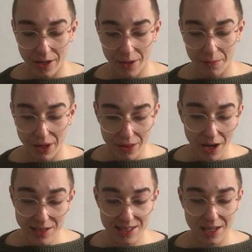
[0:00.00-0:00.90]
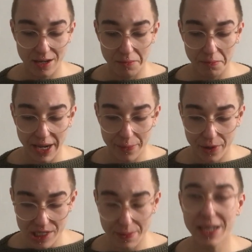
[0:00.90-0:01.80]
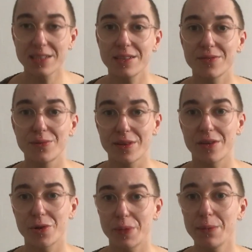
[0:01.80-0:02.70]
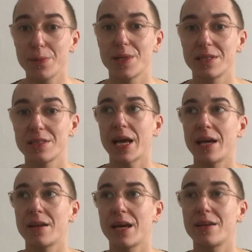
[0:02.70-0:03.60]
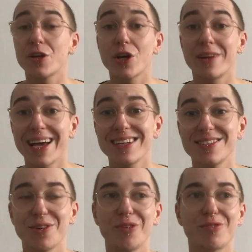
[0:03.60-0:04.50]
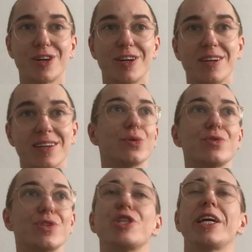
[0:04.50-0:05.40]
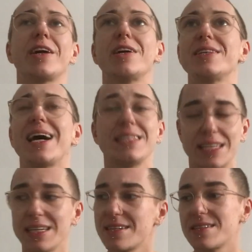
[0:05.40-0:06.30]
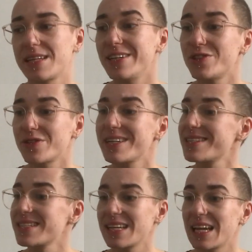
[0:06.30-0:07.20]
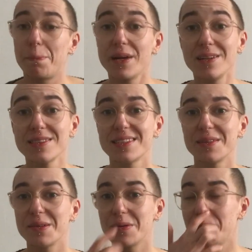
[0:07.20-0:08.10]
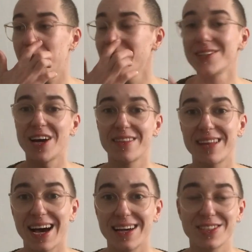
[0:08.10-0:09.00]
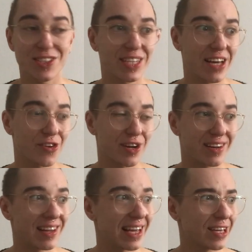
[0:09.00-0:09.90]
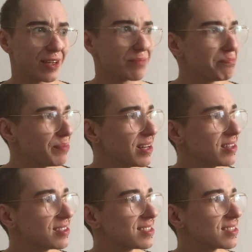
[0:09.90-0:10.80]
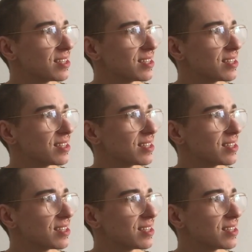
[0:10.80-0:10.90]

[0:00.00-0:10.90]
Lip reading: my thoughts and my perspective with other people and connect over those shared ideas and interests and build on that together and like build